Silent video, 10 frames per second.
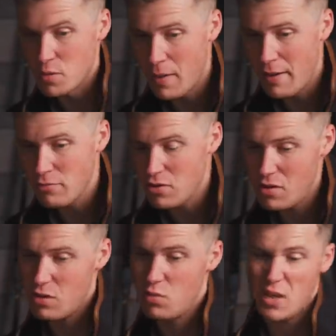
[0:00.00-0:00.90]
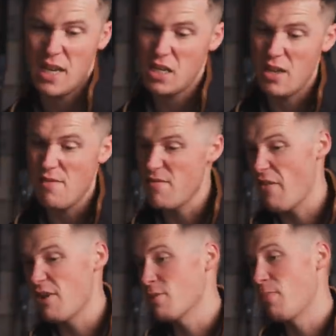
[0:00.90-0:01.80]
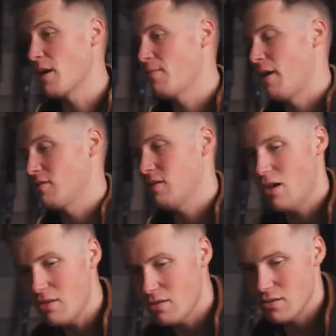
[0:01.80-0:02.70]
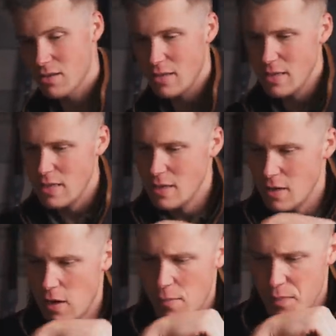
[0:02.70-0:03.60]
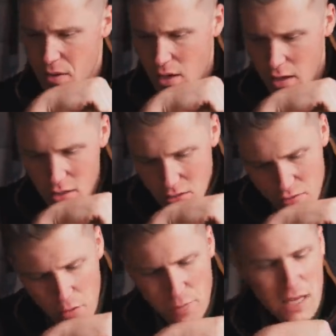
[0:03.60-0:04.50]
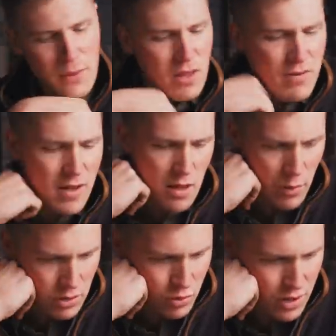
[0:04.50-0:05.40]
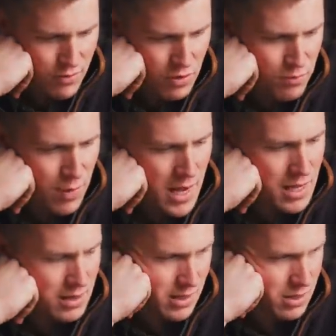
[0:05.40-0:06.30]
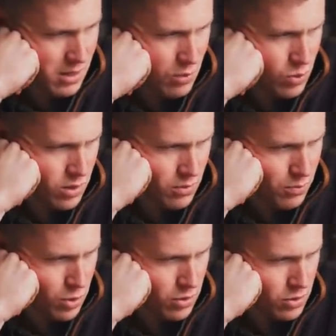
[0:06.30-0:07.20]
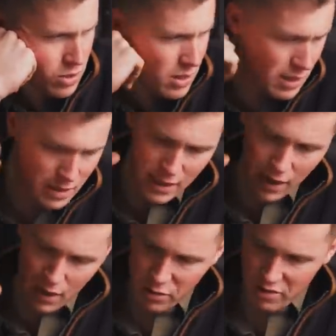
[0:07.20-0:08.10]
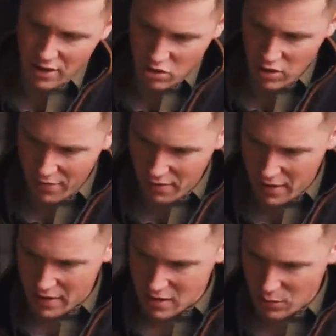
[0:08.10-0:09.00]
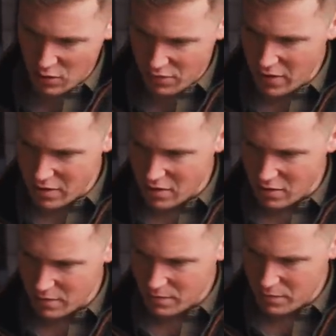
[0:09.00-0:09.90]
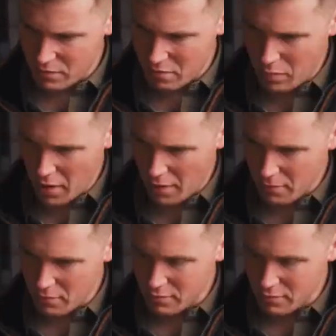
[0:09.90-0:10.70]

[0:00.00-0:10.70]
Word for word: about, so this was actually very good by comparison to others. It does kind of upset me the fact they went to all the effort of making this that they wouldn't put just a little bit of extra effort in, in some of the finishing. But